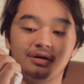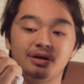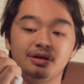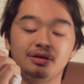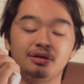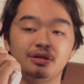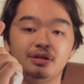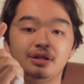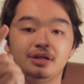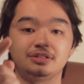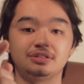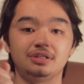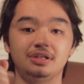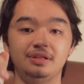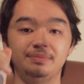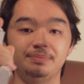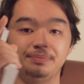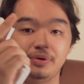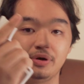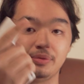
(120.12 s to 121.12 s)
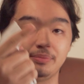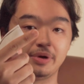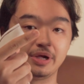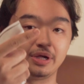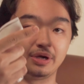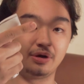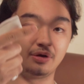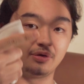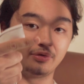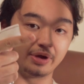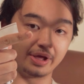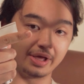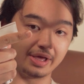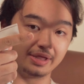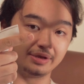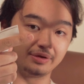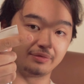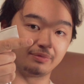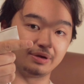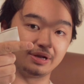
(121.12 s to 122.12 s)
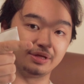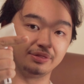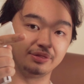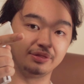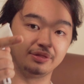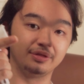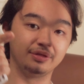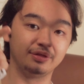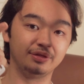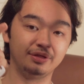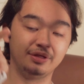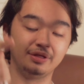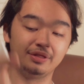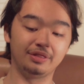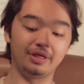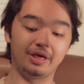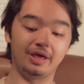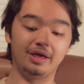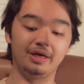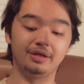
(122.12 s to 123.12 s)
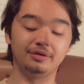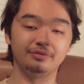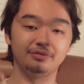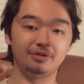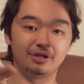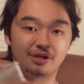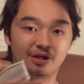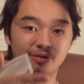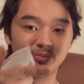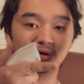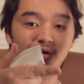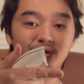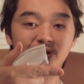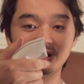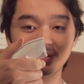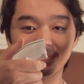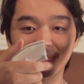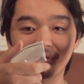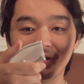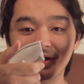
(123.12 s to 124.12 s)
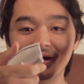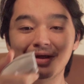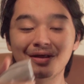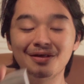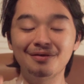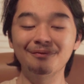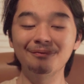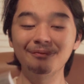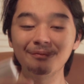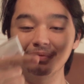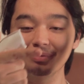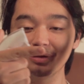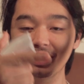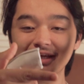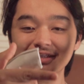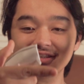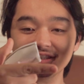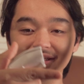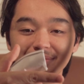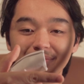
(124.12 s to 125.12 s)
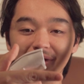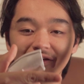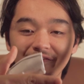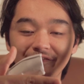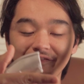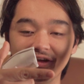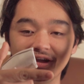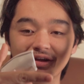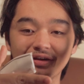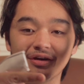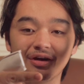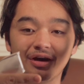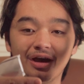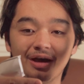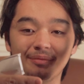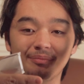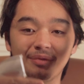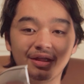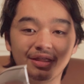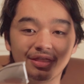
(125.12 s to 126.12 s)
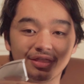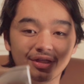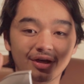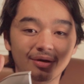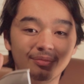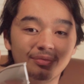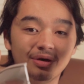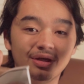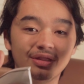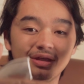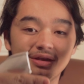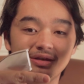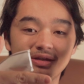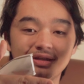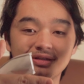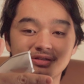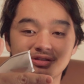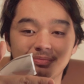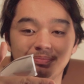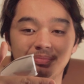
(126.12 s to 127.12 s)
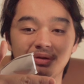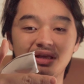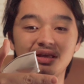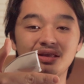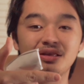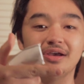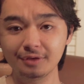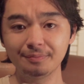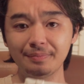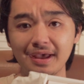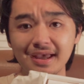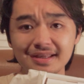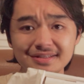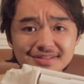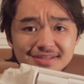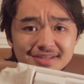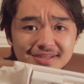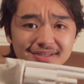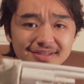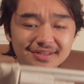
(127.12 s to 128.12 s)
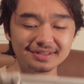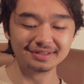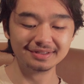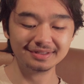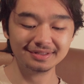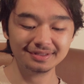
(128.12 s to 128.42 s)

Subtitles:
I can actually put my whole hand around the handle. Like I'm already placing my finger and my thumb where they need to be. Compared to